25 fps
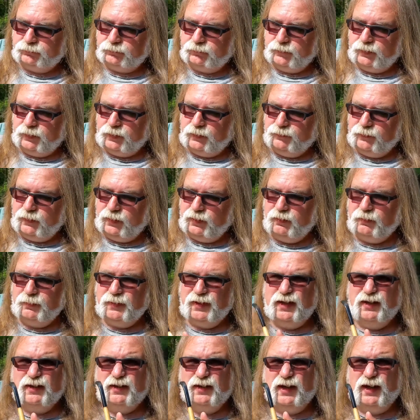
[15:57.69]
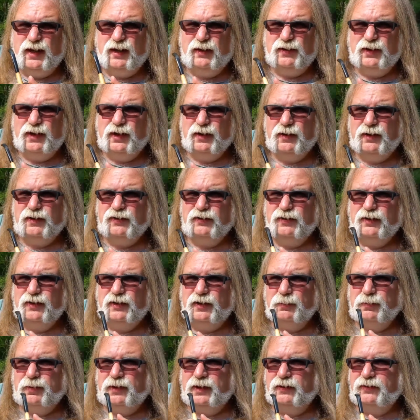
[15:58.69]
But even though I'm getting down there, it's
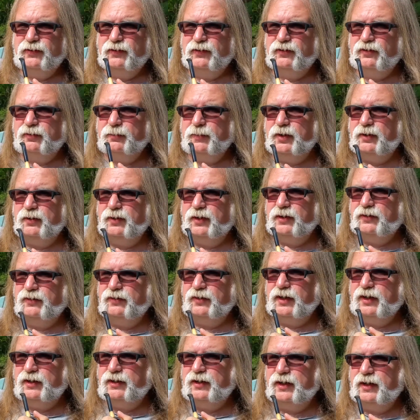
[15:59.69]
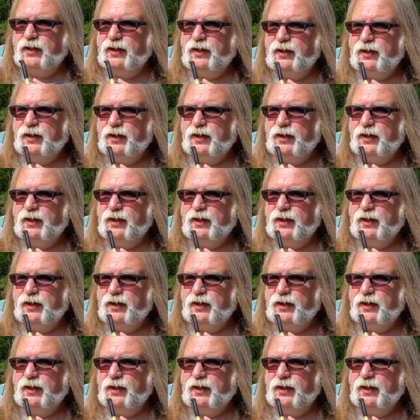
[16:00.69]
still a pleasant smoke. It's not getting